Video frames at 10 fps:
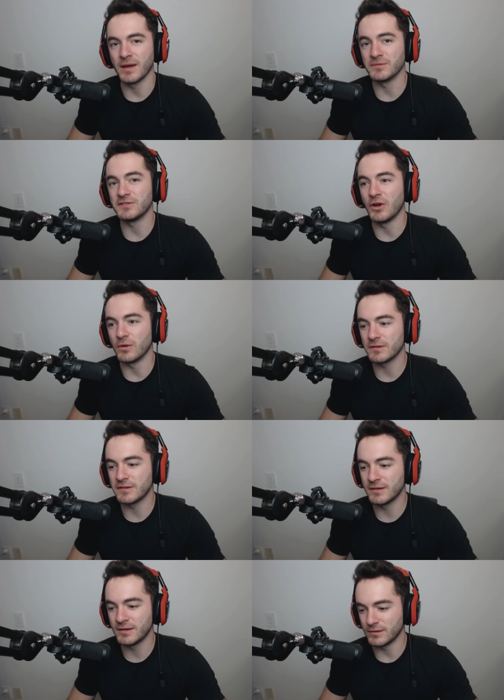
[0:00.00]
I'm
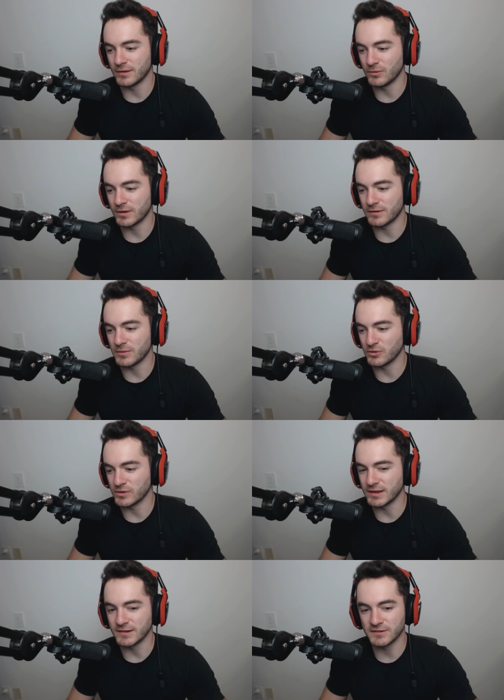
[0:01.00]
stoked. I want it to be
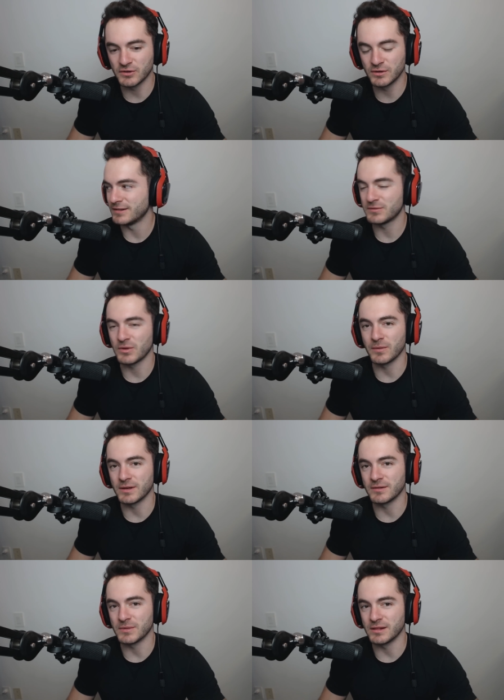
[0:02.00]
released
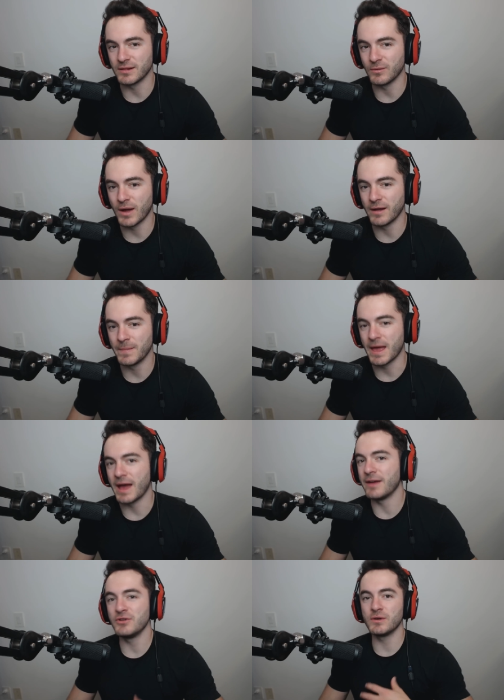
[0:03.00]
probably going to be a little while.
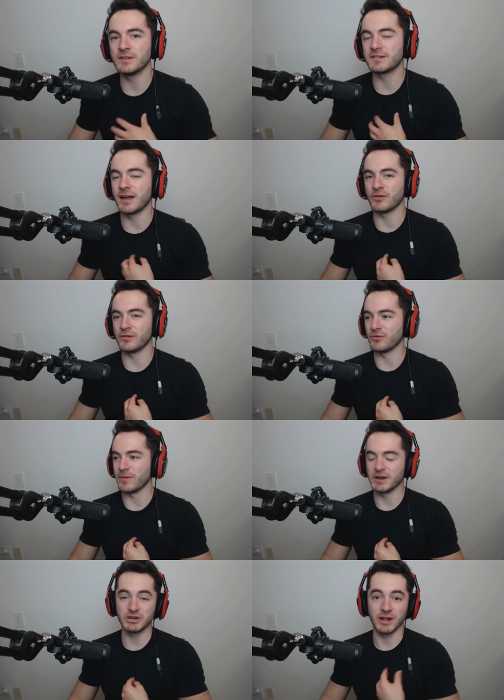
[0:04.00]
I have no insider
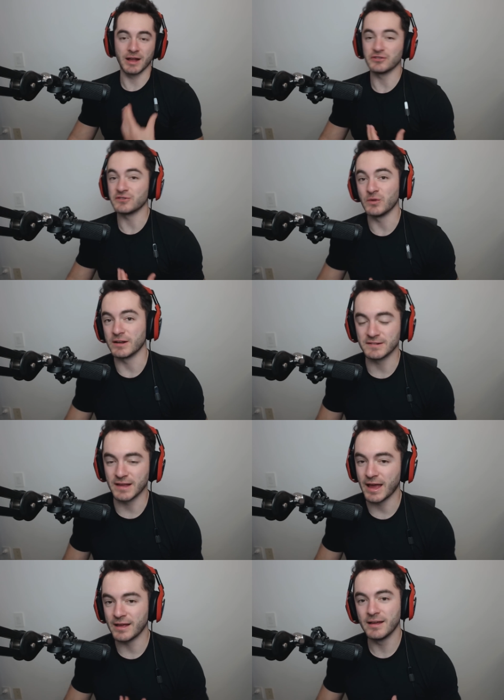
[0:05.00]
information. I just want to
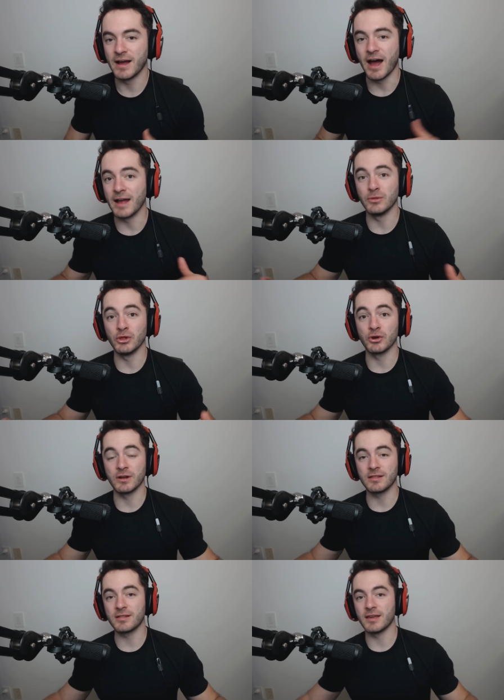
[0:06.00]
say I'm
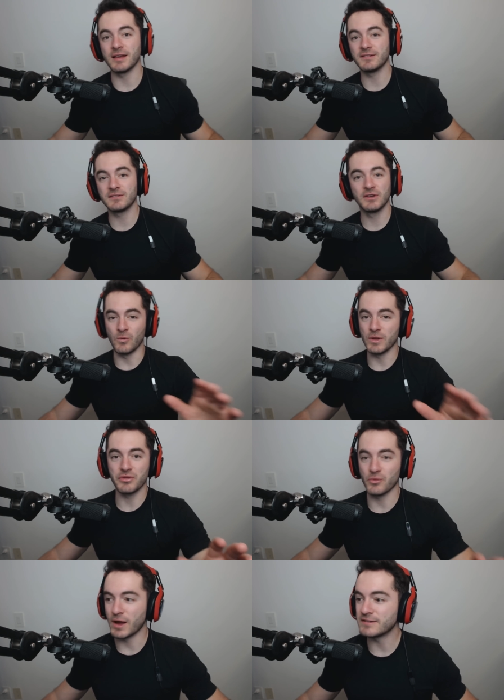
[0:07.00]
learning things
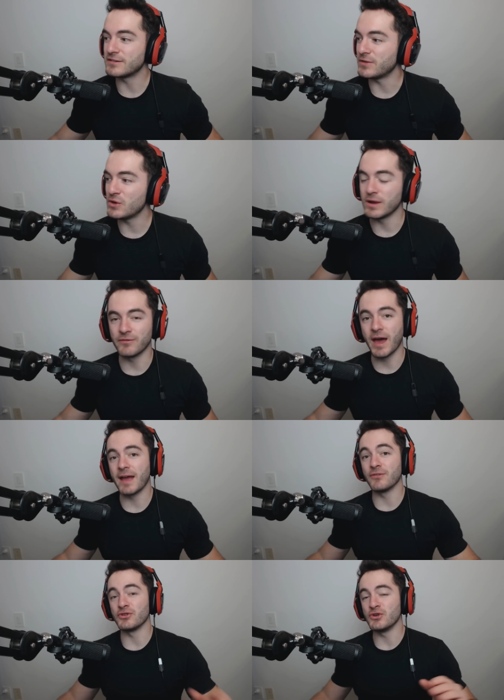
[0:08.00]
with the rest of you. If
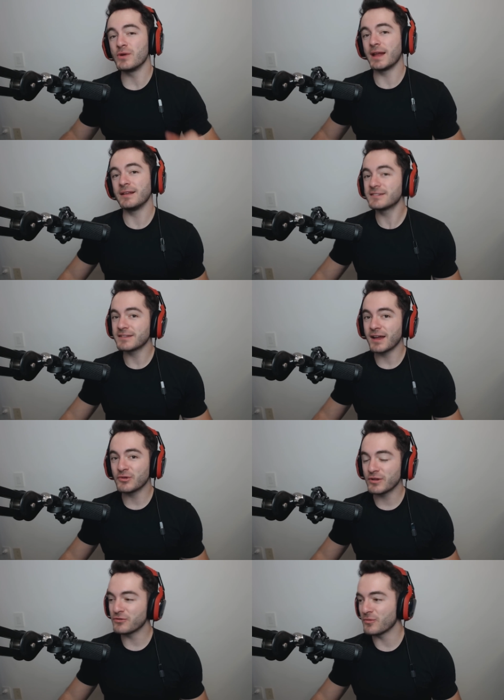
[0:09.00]
I ever do get
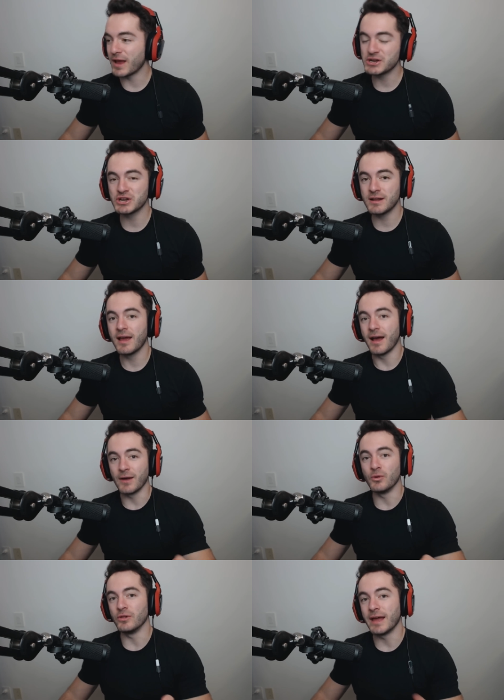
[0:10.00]
insider information,
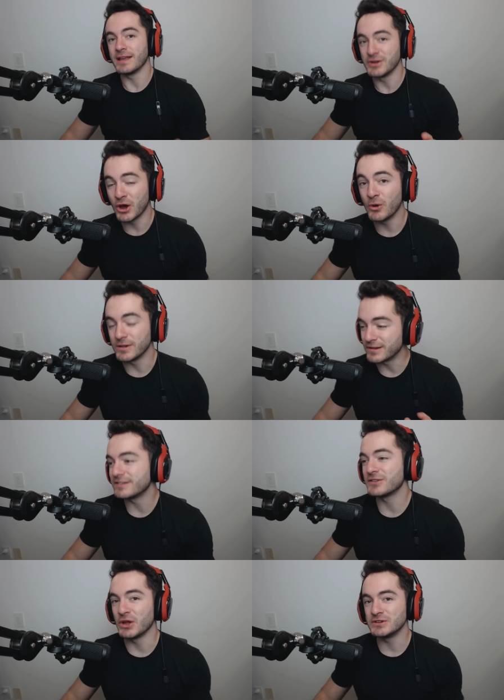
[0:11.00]
I will let you know and
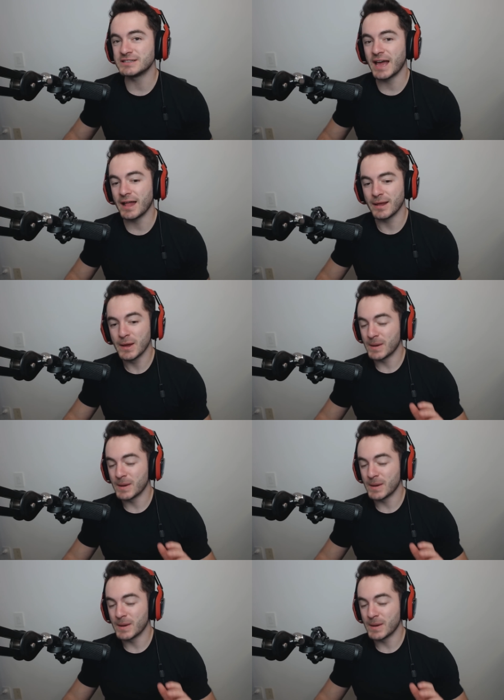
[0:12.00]
disclose that.